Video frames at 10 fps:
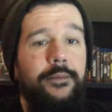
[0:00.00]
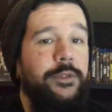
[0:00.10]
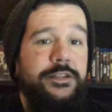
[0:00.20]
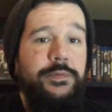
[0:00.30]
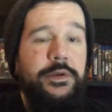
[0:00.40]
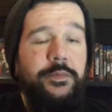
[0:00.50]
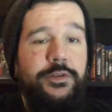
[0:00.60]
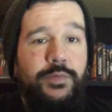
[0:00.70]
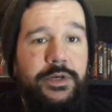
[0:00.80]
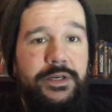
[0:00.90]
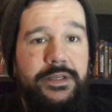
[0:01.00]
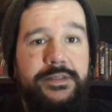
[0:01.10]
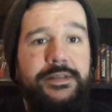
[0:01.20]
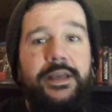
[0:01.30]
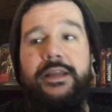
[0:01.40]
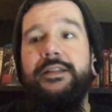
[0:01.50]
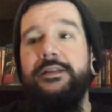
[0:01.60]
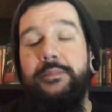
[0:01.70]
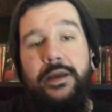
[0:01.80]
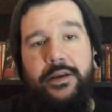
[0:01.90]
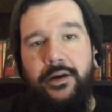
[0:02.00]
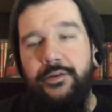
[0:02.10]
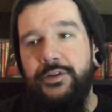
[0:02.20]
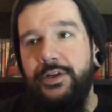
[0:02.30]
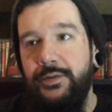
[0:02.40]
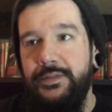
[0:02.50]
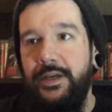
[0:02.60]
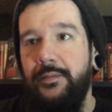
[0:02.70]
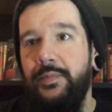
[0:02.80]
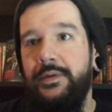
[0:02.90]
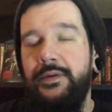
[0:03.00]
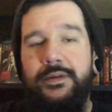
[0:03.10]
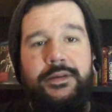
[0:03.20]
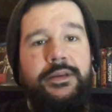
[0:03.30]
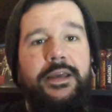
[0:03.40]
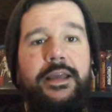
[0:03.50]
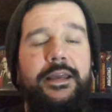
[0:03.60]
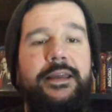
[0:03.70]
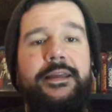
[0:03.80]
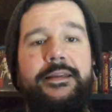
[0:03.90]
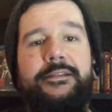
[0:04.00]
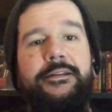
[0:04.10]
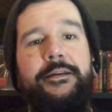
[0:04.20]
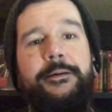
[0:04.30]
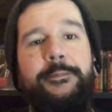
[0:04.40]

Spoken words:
That's pretty much what it is. And the bounty hunter shows up, and,